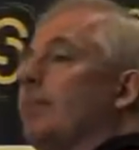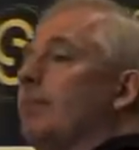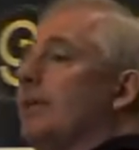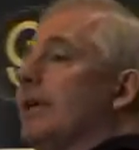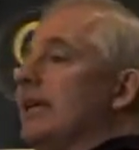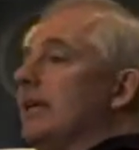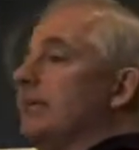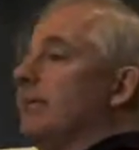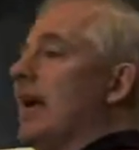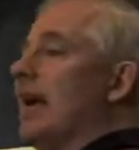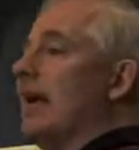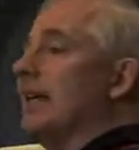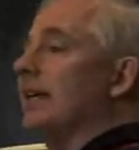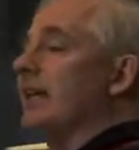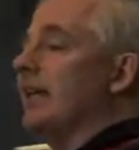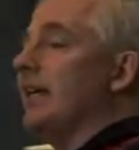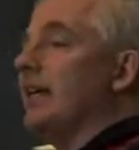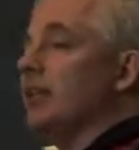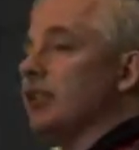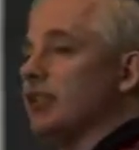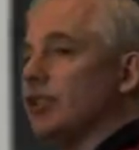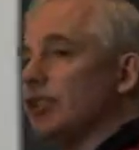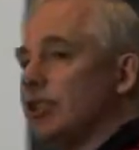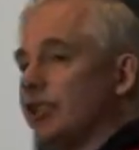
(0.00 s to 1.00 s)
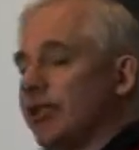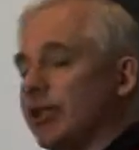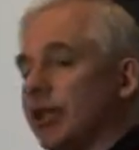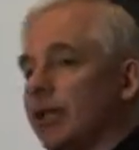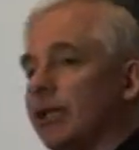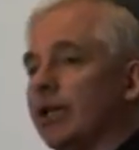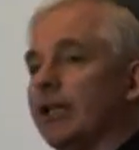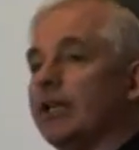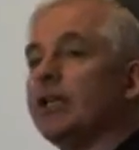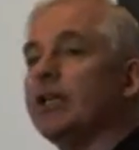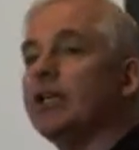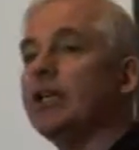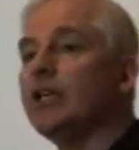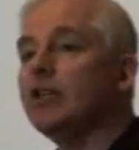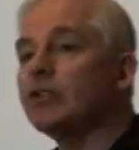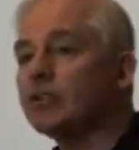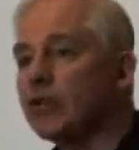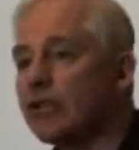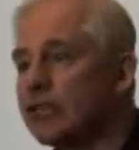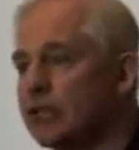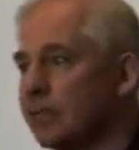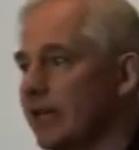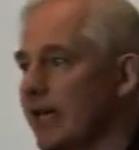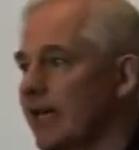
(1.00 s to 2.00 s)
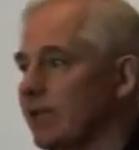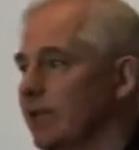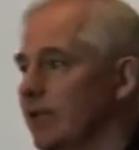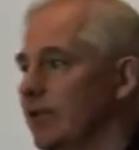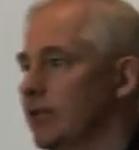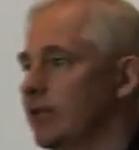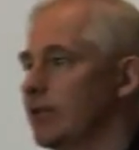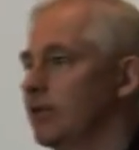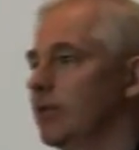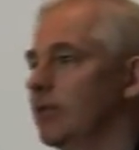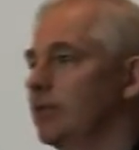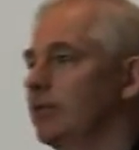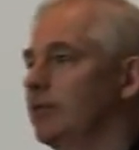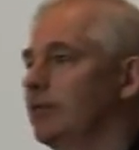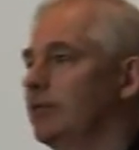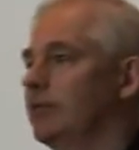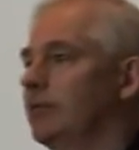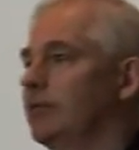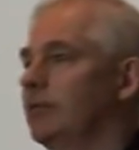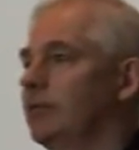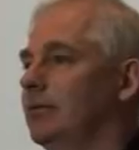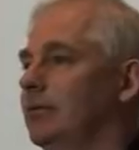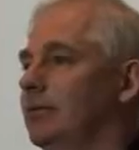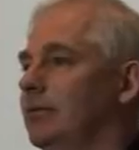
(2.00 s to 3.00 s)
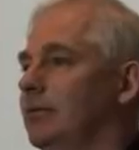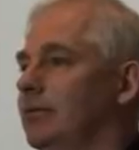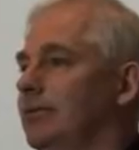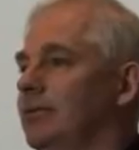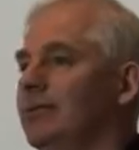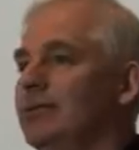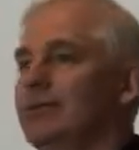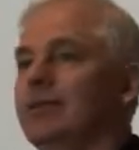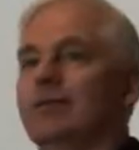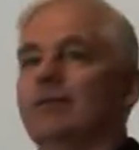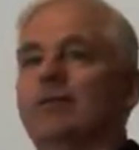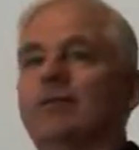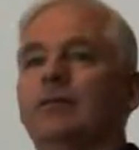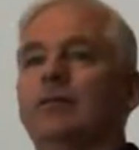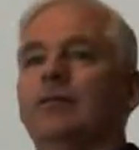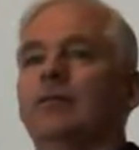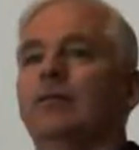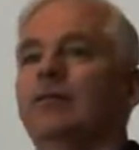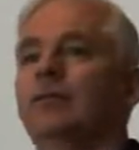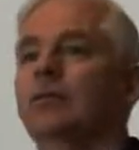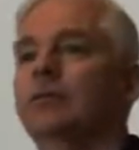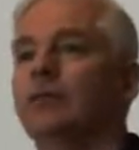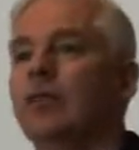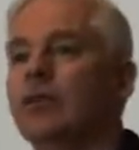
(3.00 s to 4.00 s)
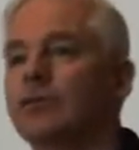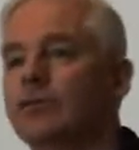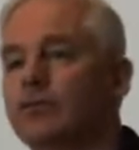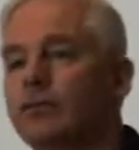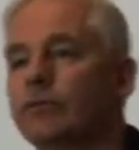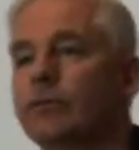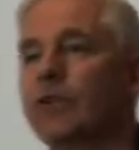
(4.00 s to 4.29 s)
being paid each year in interest payments. Might as well